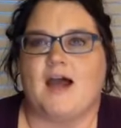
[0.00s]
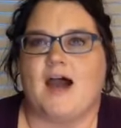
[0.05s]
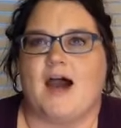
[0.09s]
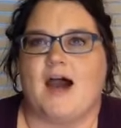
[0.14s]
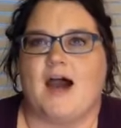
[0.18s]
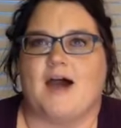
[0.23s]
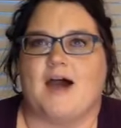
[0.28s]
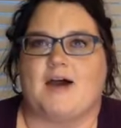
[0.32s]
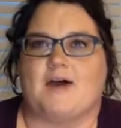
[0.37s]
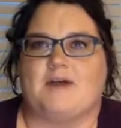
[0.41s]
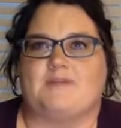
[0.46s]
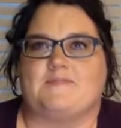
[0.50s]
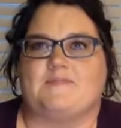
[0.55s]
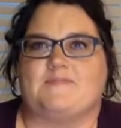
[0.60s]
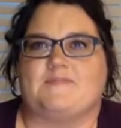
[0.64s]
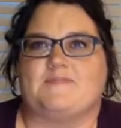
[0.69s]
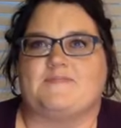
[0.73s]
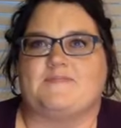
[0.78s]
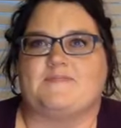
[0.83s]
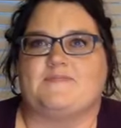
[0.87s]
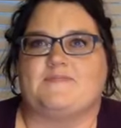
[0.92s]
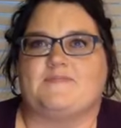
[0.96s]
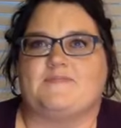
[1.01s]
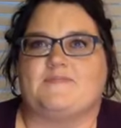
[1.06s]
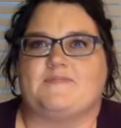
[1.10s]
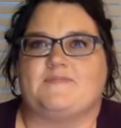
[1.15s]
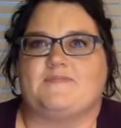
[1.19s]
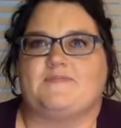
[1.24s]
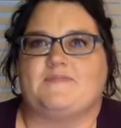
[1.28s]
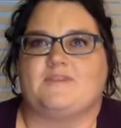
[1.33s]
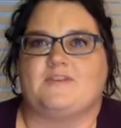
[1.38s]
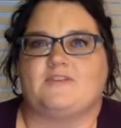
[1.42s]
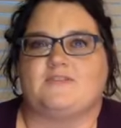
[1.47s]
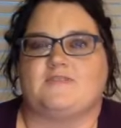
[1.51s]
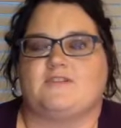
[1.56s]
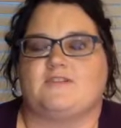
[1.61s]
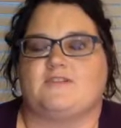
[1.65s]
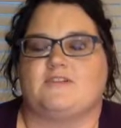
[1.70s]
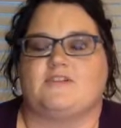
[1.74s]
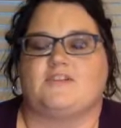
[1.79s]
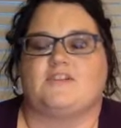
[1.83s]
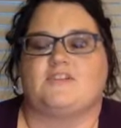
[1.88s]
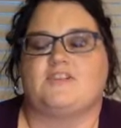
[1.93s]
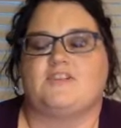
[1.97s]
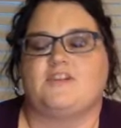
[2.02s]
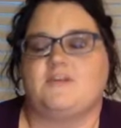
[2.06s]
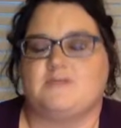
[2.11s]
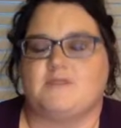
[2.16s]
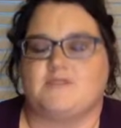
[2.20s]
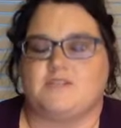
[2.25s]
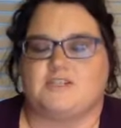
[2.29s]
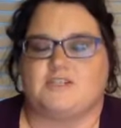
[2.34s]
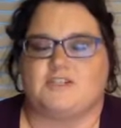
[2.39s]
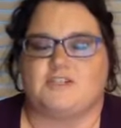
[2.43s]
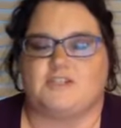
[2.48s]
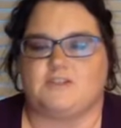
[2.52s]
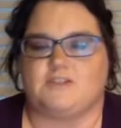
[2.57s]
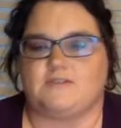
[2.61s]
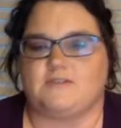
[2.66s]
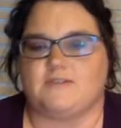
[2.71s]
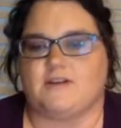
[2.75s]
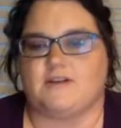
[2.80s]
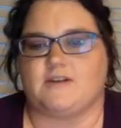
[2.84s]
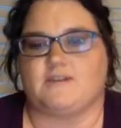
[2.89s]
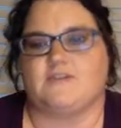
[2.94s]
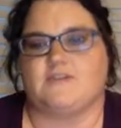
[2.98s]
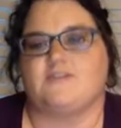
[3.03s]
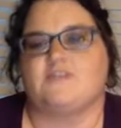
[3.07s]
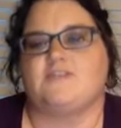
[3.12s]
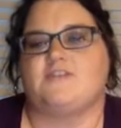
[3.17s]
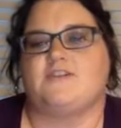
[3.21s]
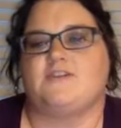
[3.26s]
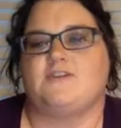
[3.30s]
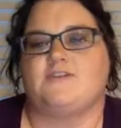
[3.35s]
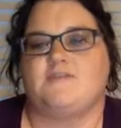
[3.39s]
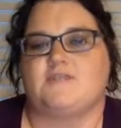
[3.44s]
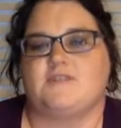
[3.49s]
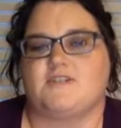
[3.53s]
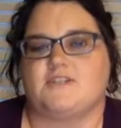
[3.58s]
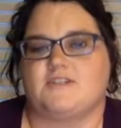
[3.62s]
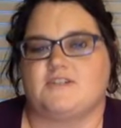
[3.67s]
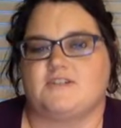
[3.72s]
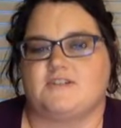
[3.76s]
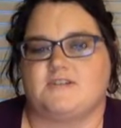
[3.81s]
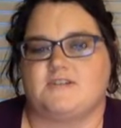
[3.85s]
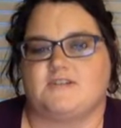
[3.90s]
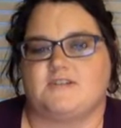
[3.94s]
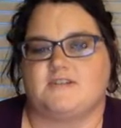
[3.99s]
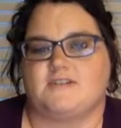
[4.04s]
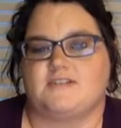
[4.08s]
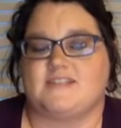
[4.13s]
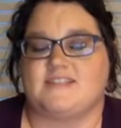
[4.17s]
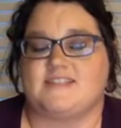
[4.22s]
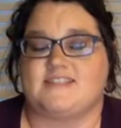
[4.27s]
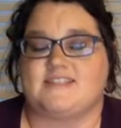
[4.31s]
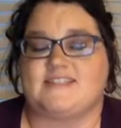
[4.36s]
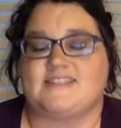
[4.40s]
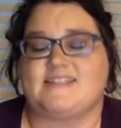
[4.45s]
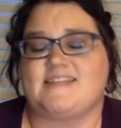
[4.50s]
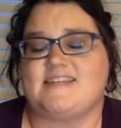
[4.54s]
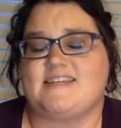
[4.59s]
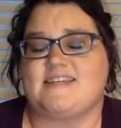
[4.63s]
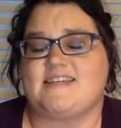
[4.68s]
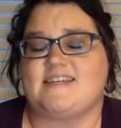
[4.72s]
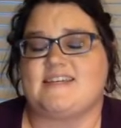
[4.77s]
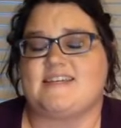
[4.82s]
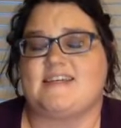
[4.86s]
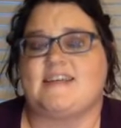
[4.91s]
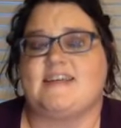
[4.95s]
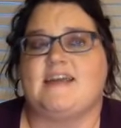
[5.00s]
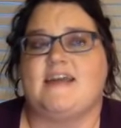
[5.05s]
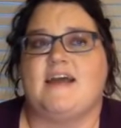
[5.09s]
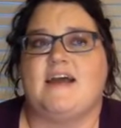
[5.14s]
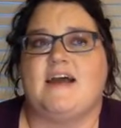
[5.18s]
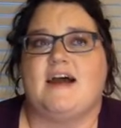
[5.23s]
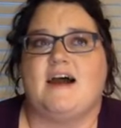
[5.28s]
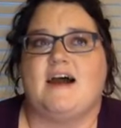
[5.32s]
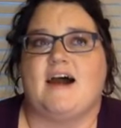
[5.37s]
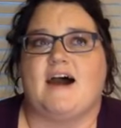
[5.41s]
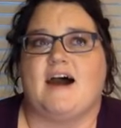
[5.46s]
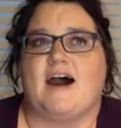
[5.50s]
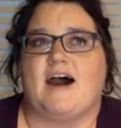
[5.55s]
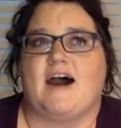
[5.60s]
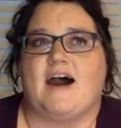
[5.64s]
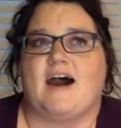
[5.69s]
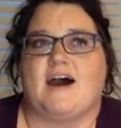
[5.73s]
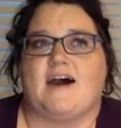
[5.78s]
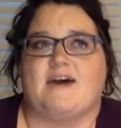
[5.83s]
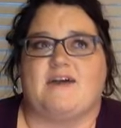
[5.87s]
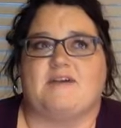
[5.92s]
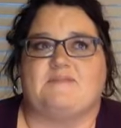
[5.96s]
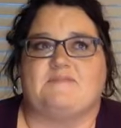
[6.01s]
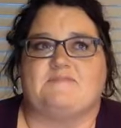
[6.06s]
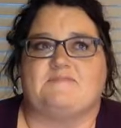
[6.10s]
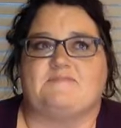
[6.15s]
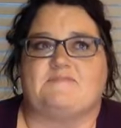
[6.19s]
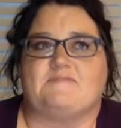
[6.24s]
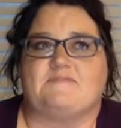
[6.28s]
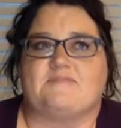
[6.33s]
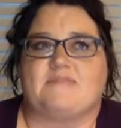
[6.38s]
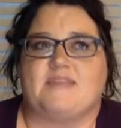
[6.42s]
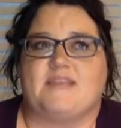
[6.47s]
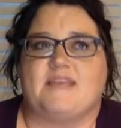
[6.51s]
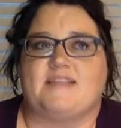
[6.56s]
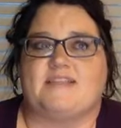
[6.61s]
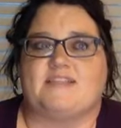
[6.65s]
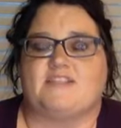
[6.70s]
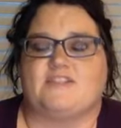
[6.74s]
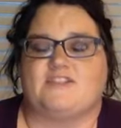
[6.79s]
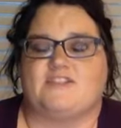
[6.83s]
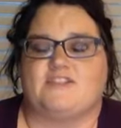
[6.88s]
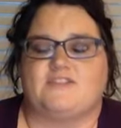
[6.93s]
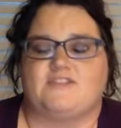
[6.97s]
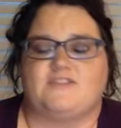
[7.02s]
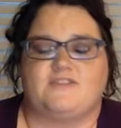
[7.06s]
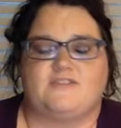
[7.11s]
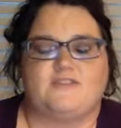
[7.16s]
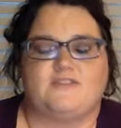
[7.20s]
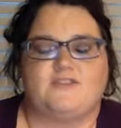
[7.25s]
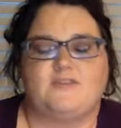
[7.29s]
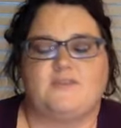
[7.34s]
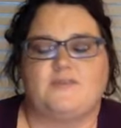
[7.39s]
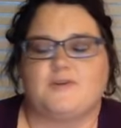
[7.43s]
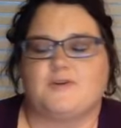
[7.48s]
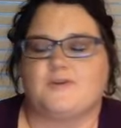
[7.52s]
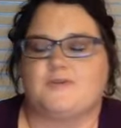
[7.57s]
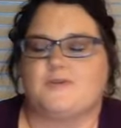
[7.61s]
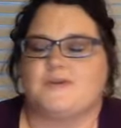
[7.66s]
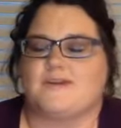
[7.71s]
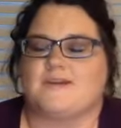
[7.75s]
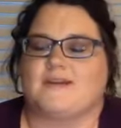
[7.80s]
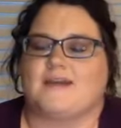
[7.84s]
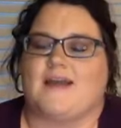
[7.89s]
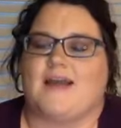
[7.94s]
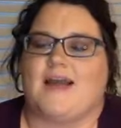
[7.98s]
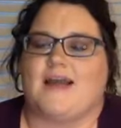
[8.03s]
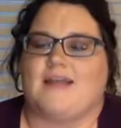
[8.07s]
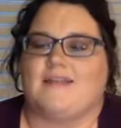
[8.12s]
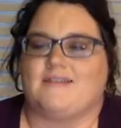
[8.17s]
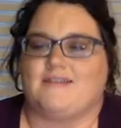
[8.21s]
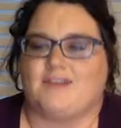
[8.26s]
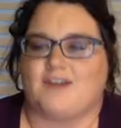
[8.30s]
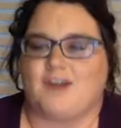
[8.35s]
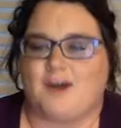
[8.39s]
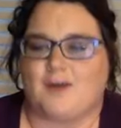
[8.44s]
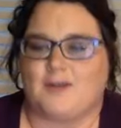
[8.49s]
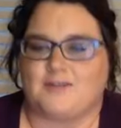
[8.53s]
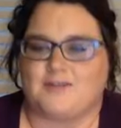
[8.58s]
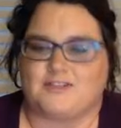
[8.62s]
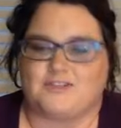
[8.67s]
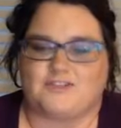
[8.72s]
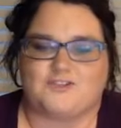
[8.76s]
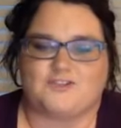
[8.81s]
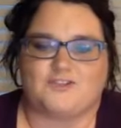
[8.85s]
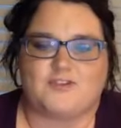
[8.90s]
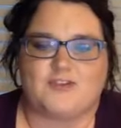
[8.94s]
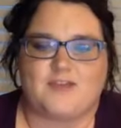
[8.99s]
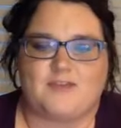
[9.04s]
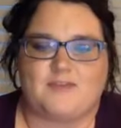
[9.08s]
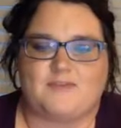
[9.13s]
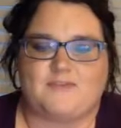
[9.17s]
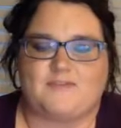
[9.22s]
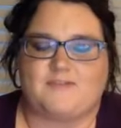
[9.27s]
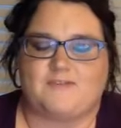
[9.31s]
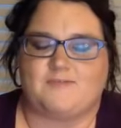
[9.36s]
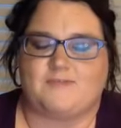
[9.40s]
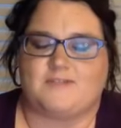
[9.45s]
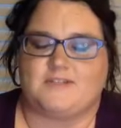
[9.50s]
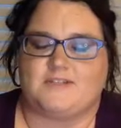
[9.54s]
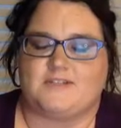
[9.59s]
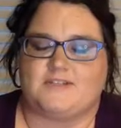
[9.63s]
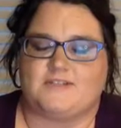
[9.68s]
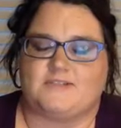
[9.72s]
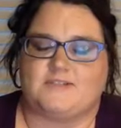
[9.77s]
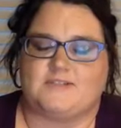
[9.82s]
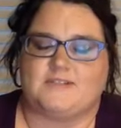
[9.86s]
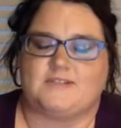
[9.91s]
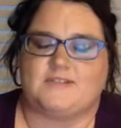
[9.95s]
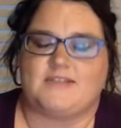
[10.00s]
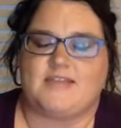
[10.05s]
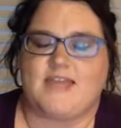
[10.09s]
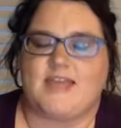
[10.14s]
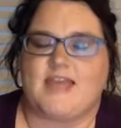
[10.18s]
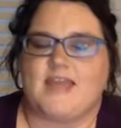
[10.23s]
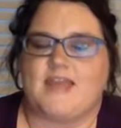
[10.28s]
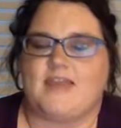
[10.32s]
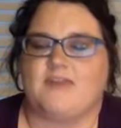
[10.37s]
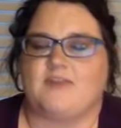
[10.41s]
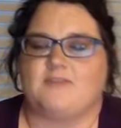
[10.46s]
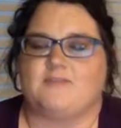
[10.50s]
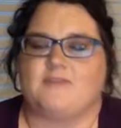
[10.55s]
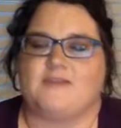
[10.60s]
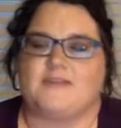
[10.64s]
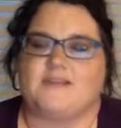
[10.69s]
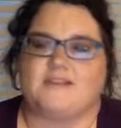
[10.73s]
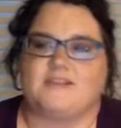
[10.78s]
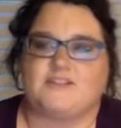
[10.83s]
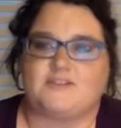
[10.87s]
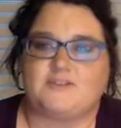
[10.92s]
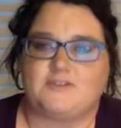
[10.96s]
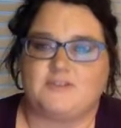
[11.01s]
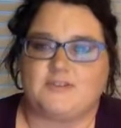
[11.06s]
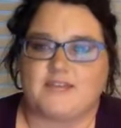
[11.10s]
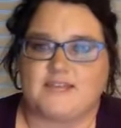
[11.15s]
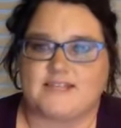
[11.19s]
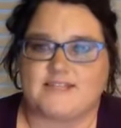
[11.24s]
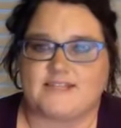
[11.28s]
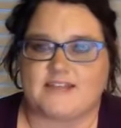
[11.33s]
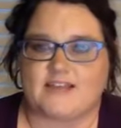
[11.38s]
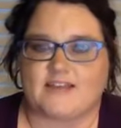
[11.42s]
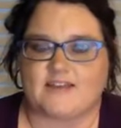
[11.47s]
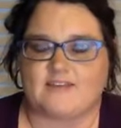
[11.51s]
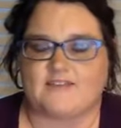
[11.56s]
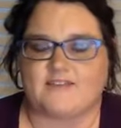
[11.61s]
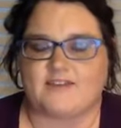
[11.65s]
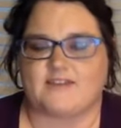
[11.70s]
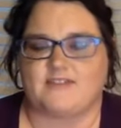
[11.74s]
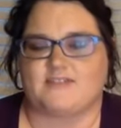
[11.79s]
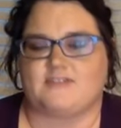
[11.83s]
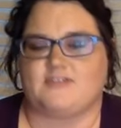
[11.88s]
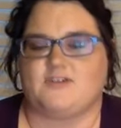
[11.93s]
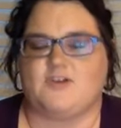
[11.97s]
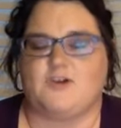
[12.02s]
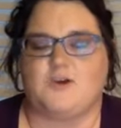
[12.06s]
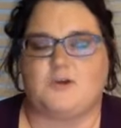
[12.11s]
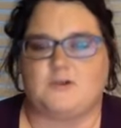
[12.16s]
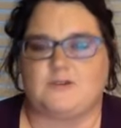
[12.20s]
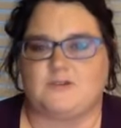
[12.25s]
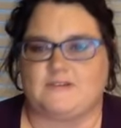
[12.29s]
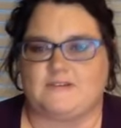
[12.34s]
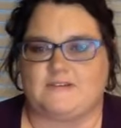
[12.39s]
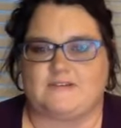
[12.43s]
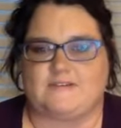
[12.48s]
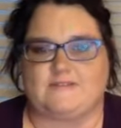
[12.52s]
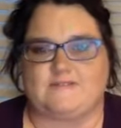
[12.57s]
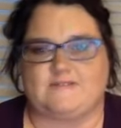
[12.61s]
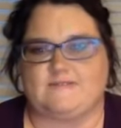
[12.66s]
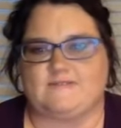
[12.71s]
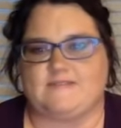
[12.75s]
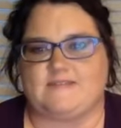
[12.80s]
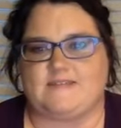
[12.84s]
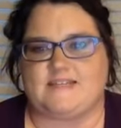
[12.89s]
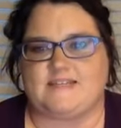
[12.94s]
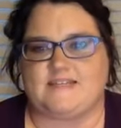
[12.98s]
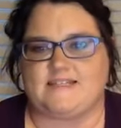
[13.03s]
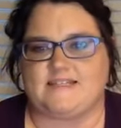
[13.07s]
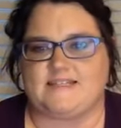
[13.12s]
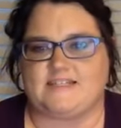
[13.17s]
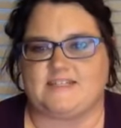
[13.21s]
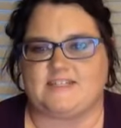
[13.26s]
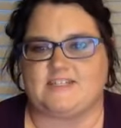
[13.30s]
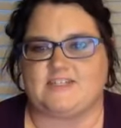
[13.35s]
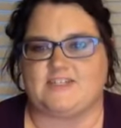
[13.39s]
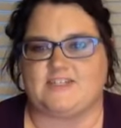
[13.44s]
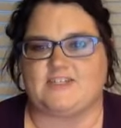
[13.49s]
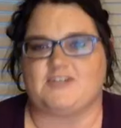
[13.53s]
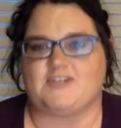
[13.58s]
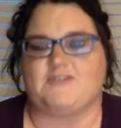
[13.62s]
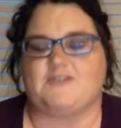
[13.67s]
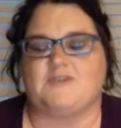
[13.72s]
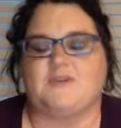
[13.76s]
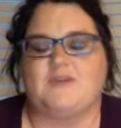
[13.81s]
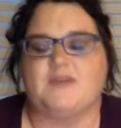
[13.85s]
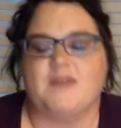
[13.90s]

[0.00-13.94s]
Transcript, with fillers: Um, first of all, there's so much to do there. There's so much to see. Um, it's a super quick island hopping trip. If you want to do a day or make a two days out of it, totally easy to do.